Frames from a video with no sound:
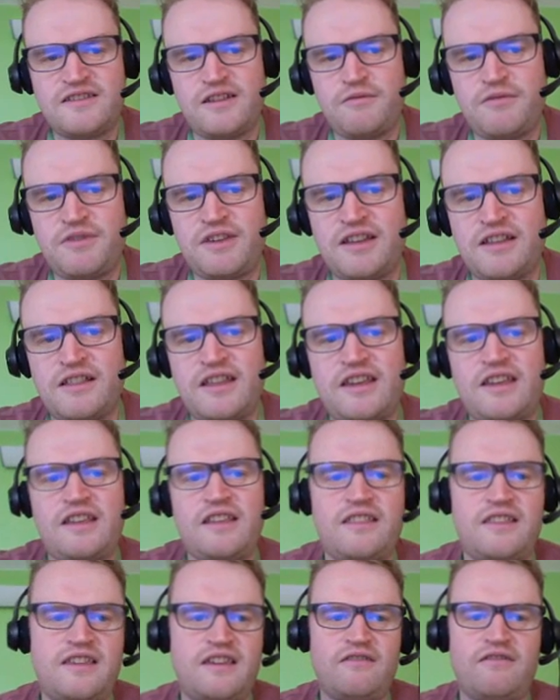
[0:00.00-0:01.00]
so we can
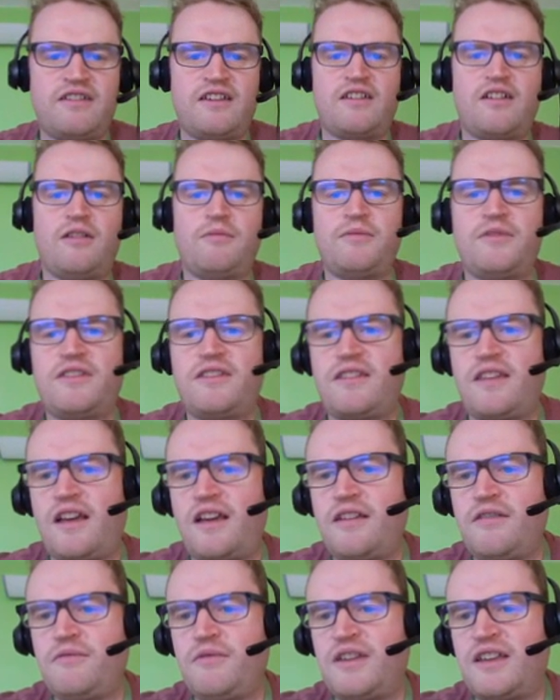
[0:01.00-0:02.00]
link into your e-commerce
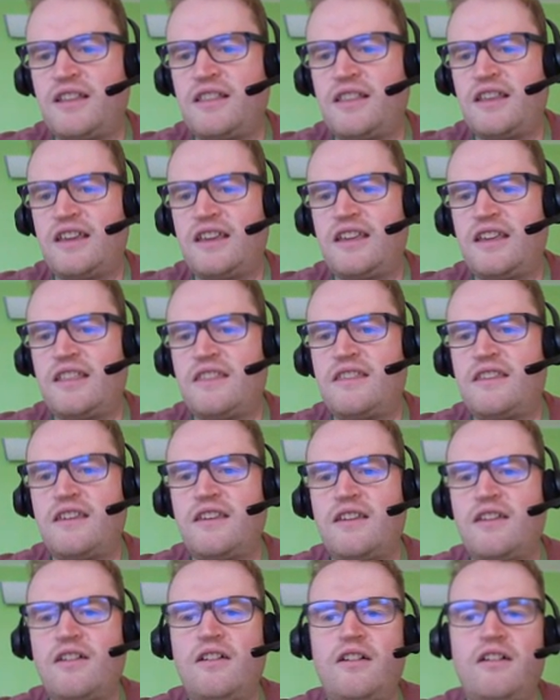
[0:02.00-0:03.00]
site, we can link into
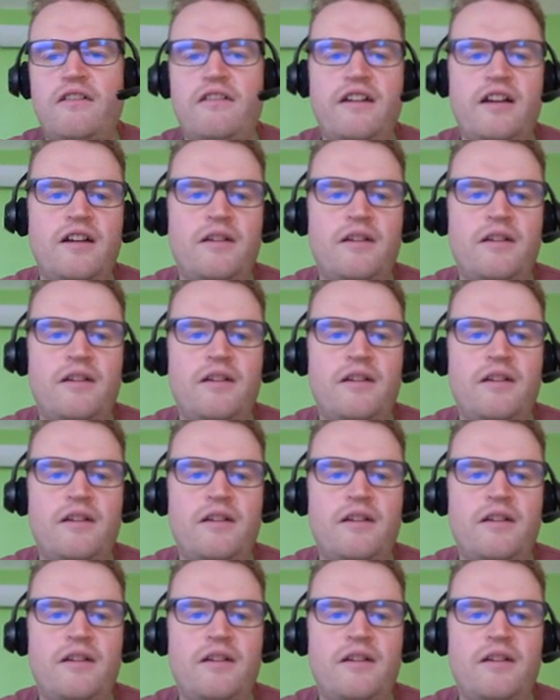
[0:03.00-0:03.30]
your